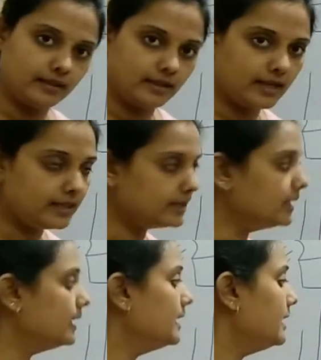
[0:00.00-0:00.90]
Correct?
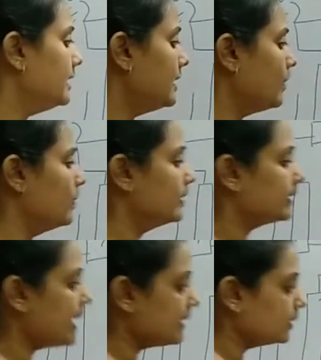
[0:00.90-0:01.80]
Now
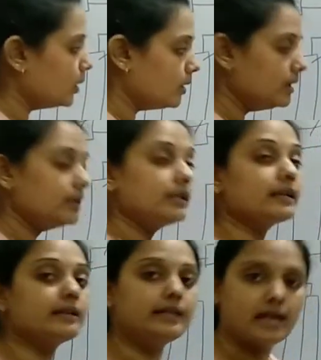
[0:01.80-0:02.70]
cathode
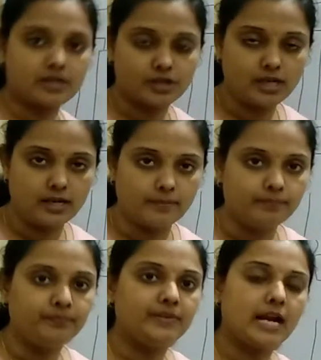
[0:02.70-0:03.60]
reduction,
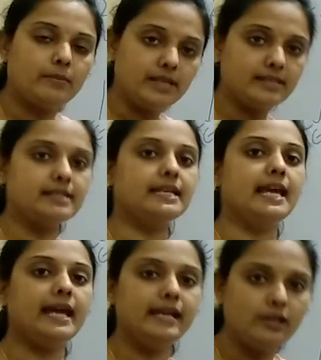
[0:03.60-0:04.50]
that means
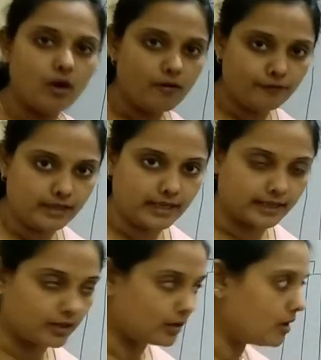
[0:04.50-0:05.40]
gain of
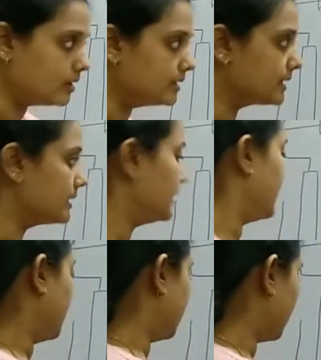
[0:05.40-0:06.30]
electrons.
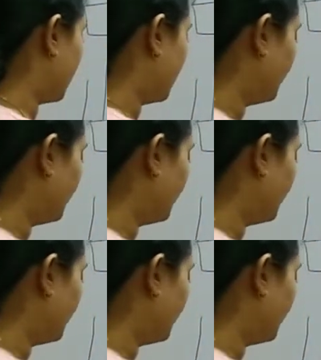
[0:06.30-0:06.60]
So